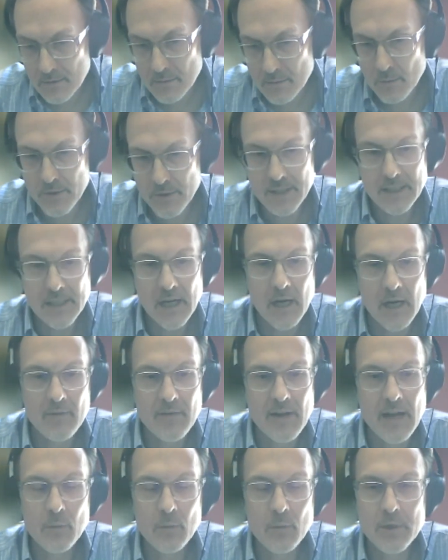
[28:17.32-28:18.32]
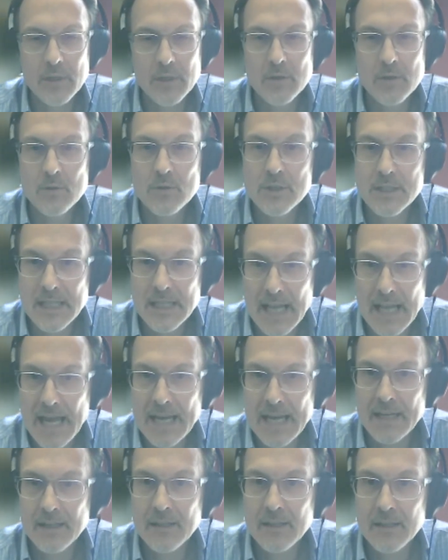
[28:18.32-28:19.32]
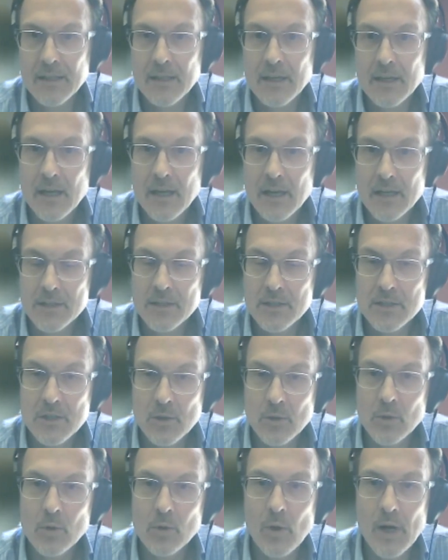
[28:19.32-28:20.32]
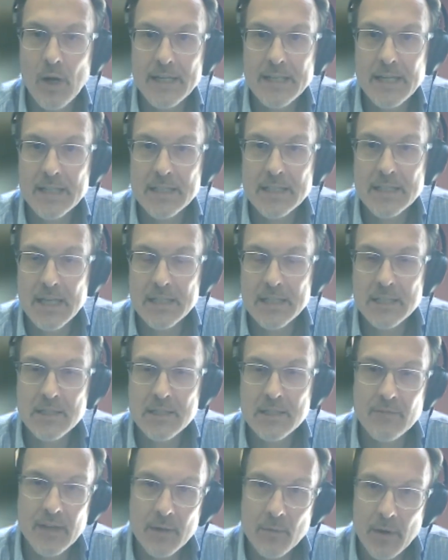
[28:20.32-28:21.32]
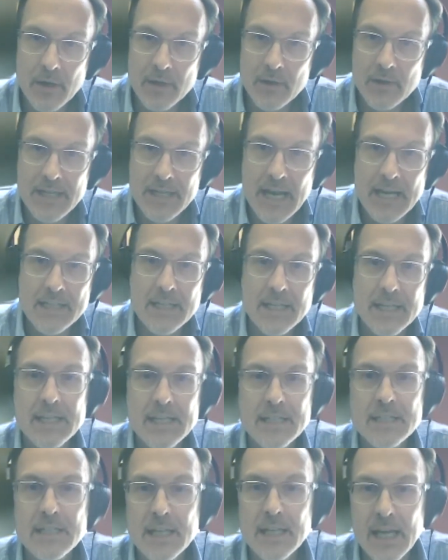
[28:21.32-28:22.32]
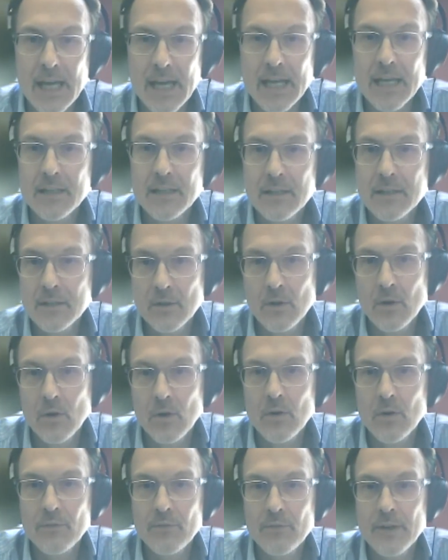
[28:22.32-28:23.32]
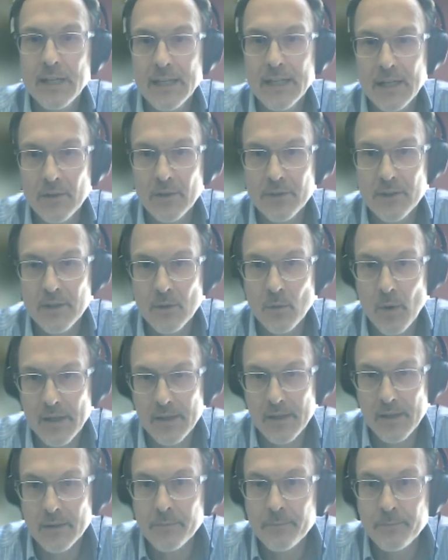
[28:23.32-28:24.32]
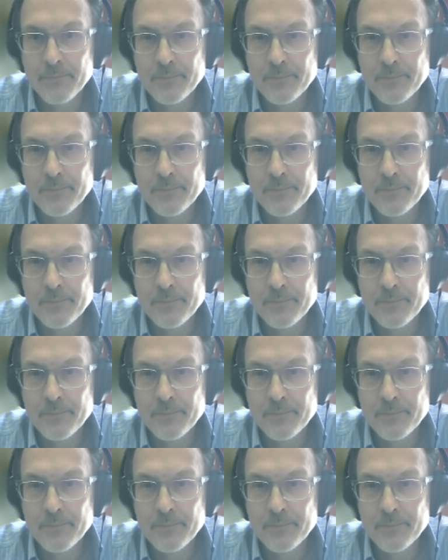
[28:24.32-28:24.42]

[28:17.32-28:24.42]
Within Carval, we use Slack as a tool quite extensively, where you can actually indicate that you're feeling under the weather.